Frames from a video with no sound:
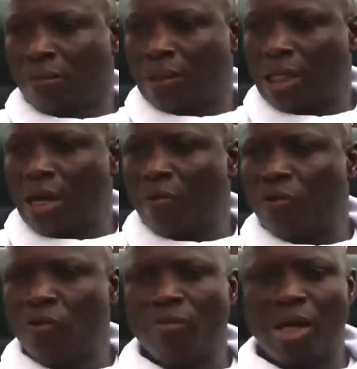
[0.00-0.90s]
that I will
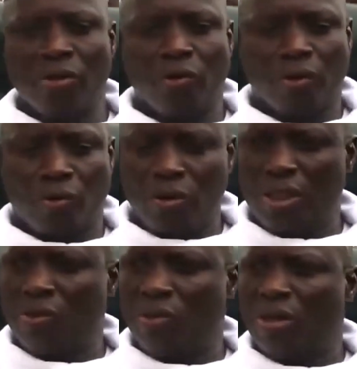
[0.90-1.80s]
do my
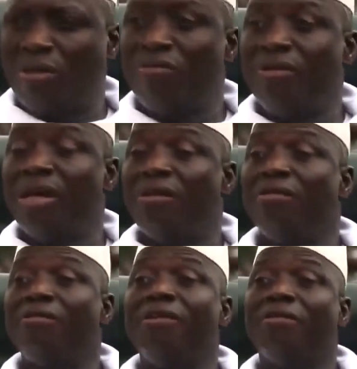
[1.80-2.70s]
duties without fear
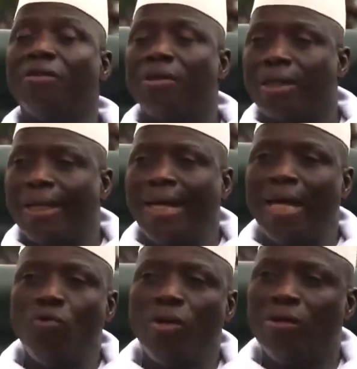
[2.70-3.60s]
or favor,
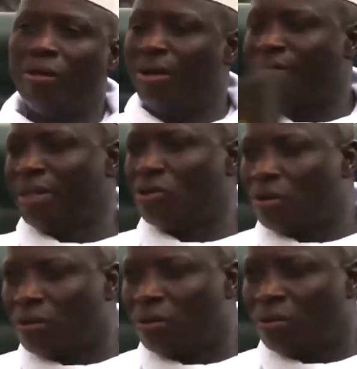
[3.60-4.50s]
ill will or affection.